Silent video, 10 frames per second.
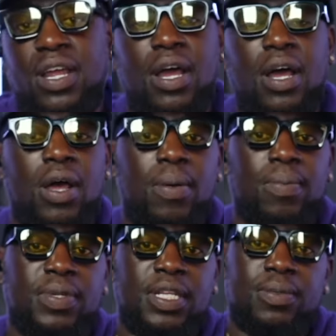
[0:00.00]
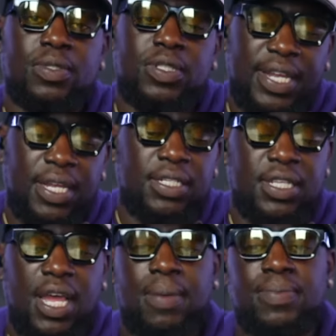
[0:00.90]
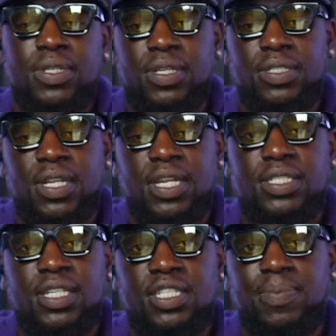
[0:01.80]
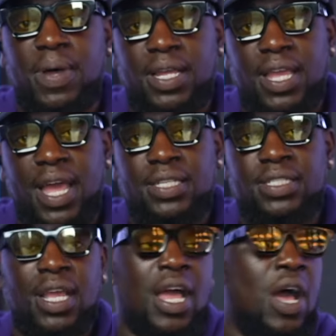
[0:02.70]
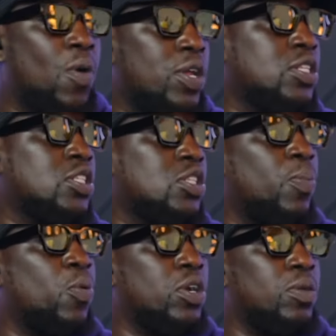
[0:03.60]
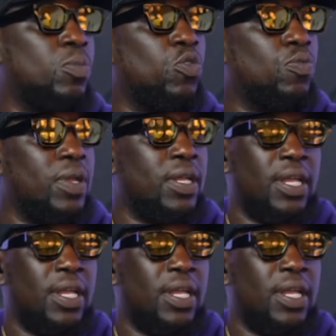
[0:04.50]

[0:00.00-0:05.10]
that's taking the time to listen to this podcast, I want you to support the movement.